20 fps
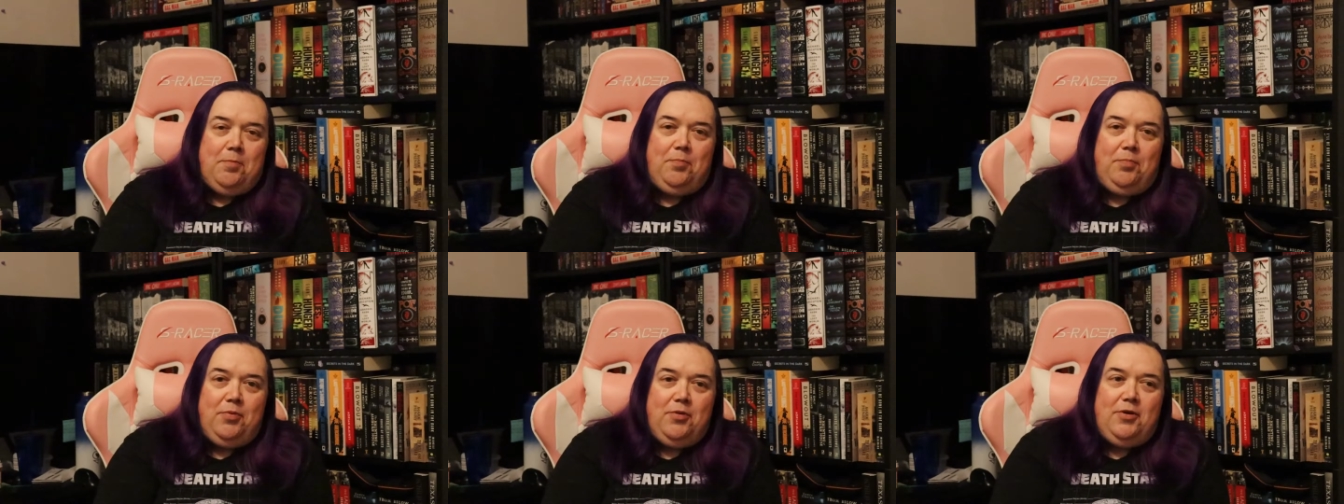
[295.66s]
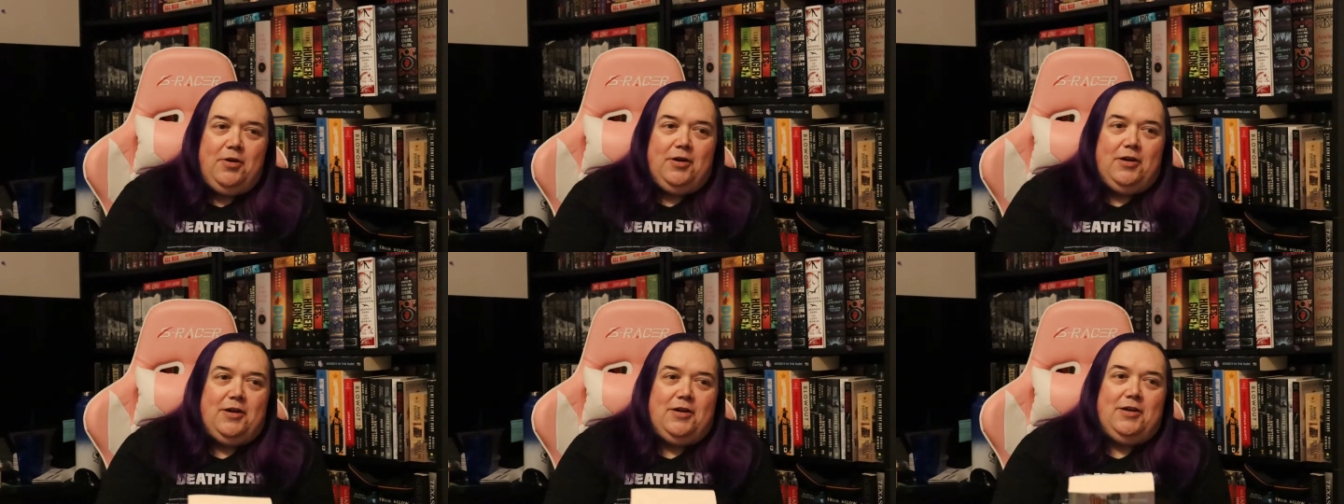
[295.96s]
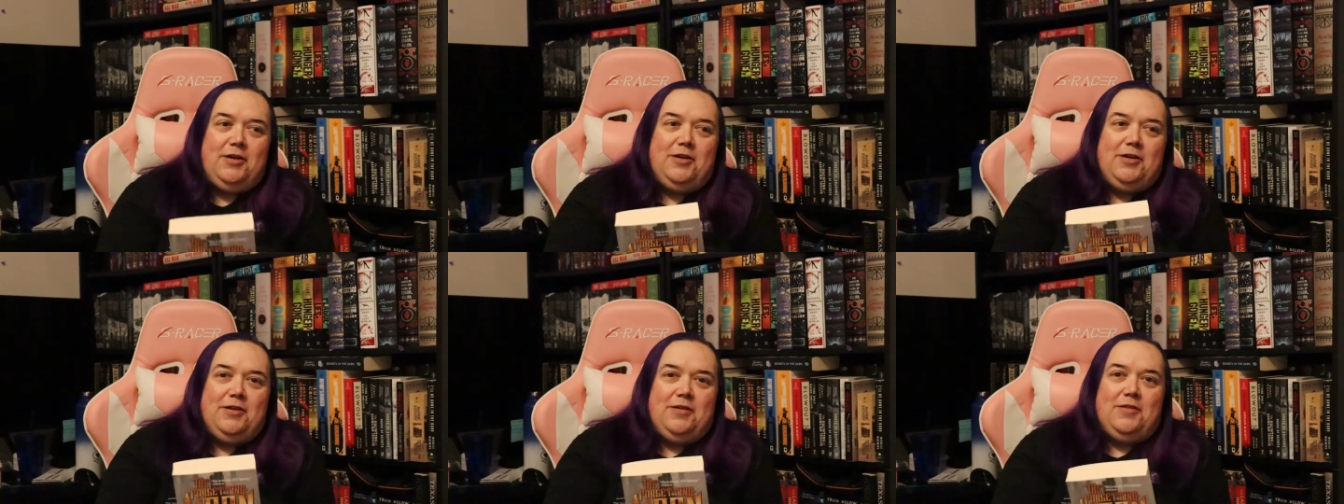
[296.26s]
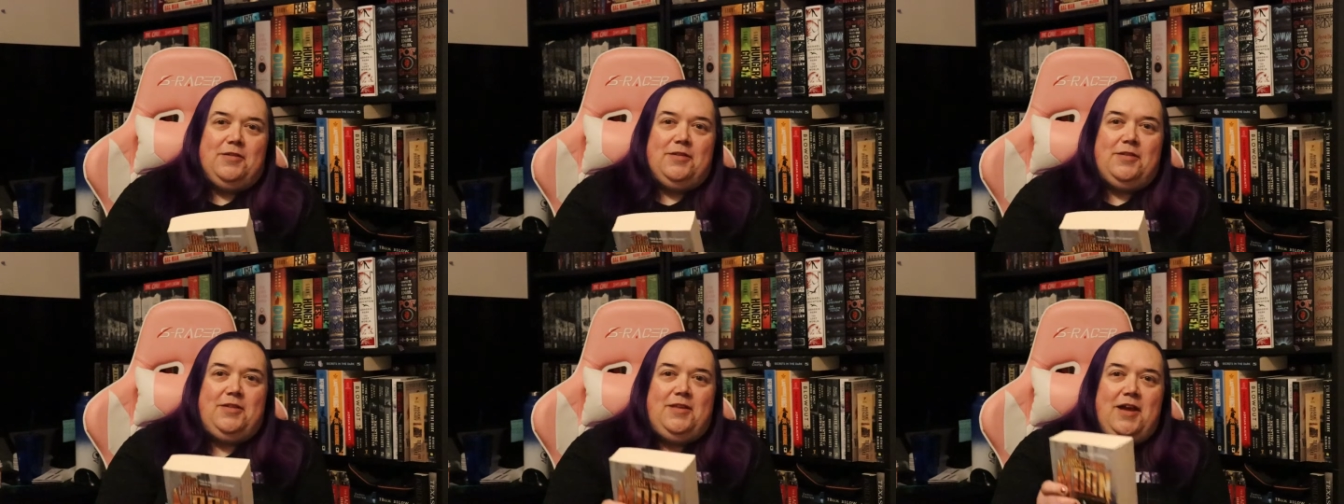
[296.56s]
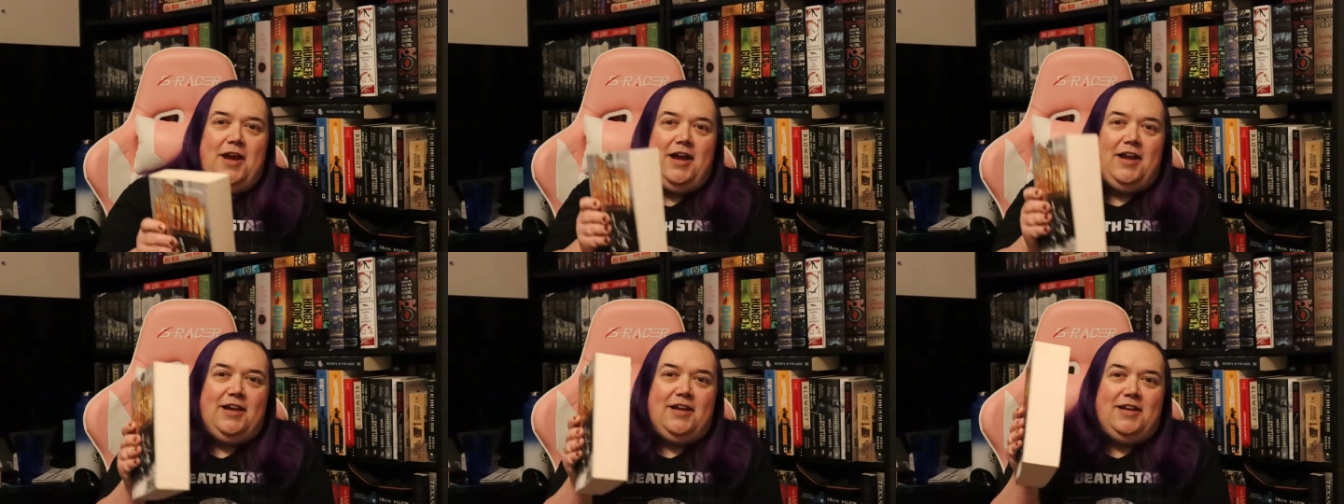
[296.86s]
book
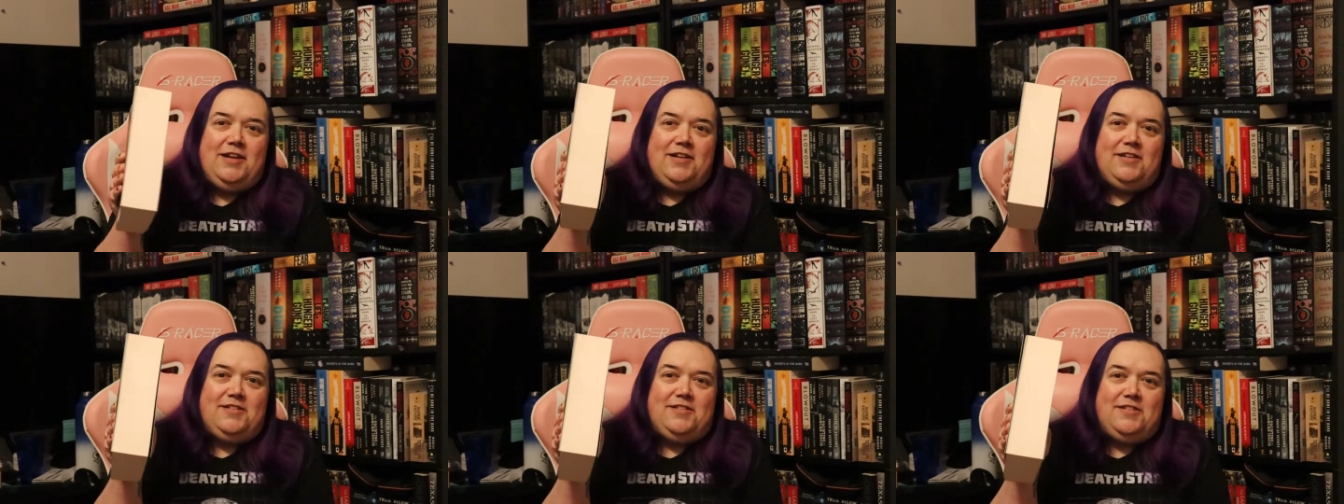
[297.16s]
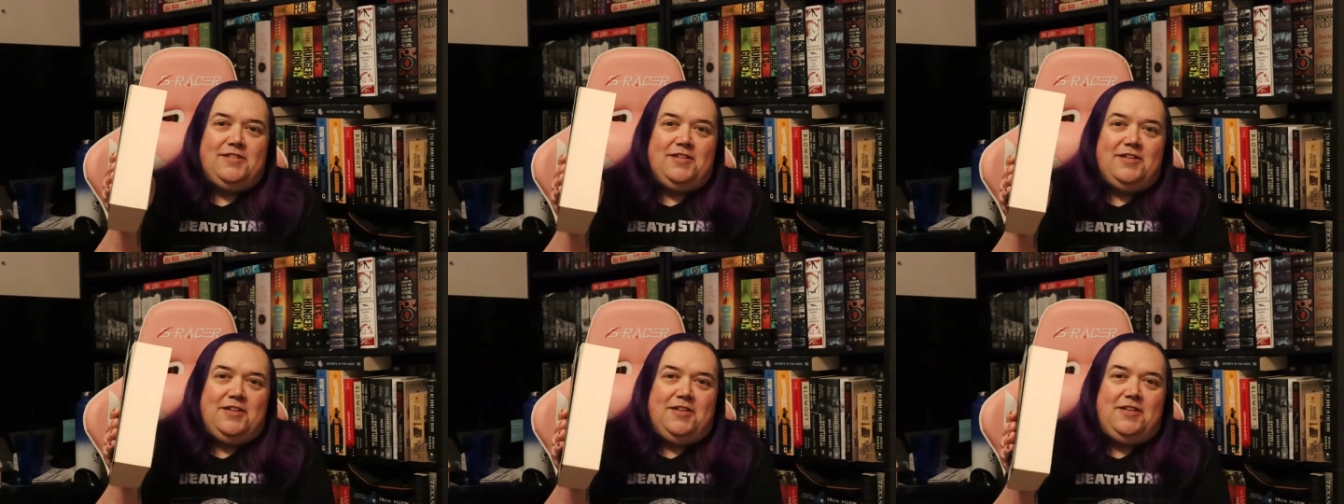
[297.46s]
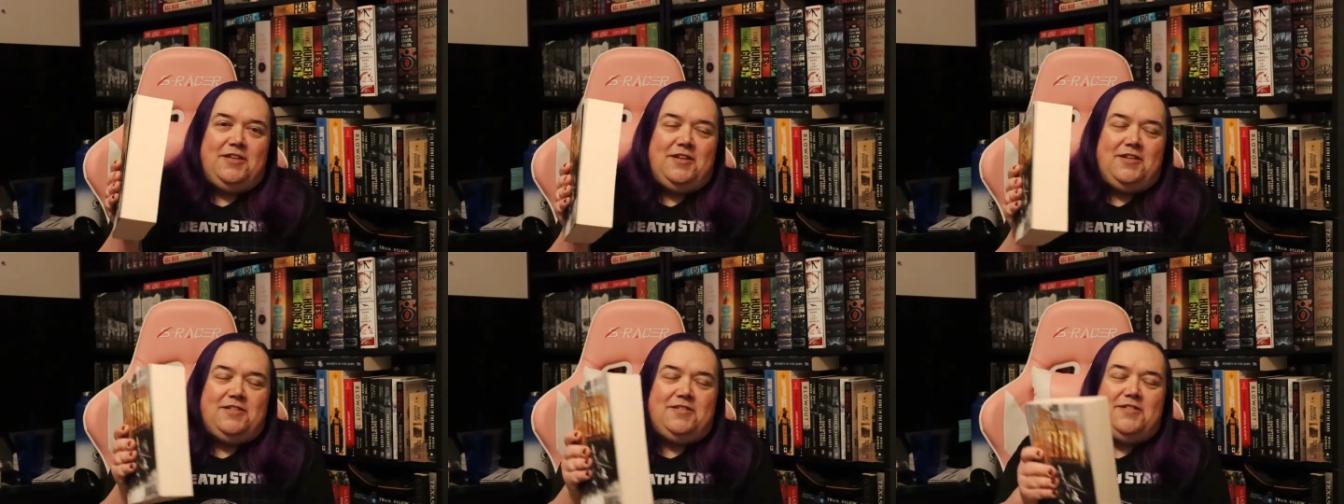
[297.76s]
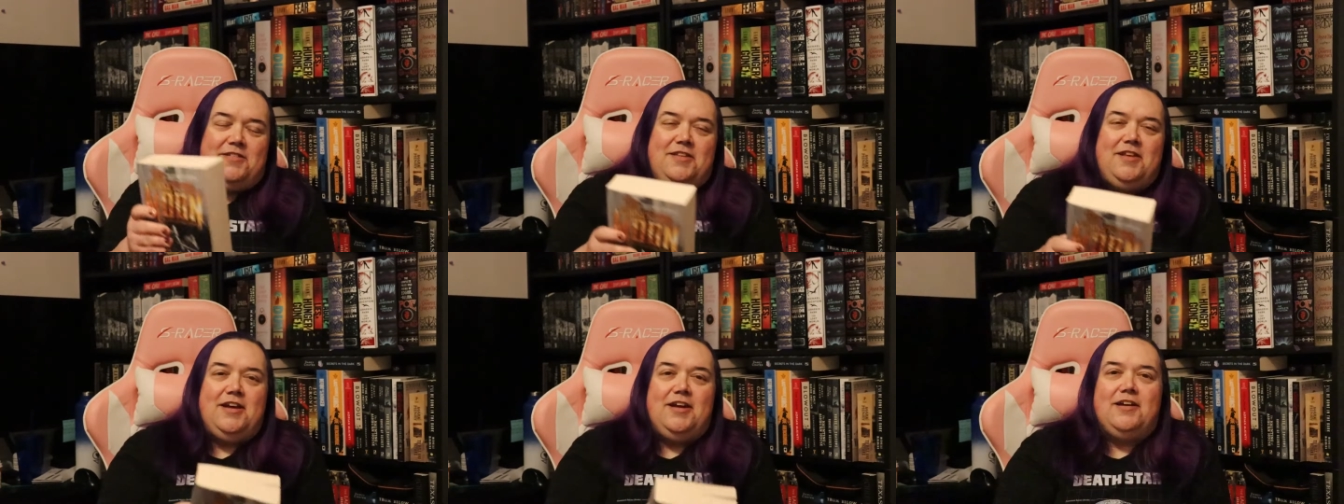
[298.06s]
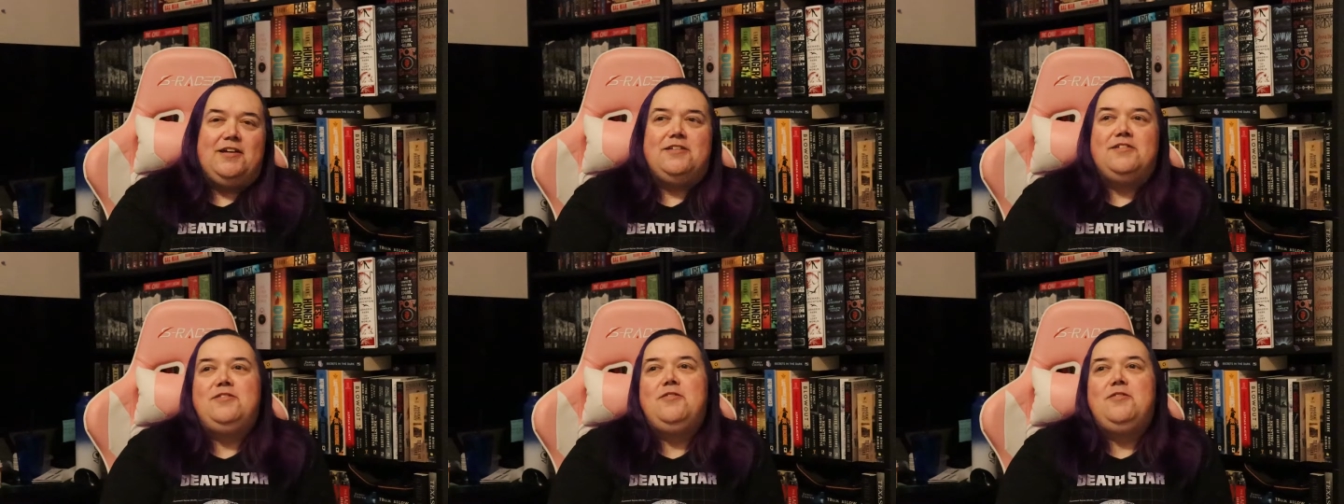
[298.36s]
that is this thick.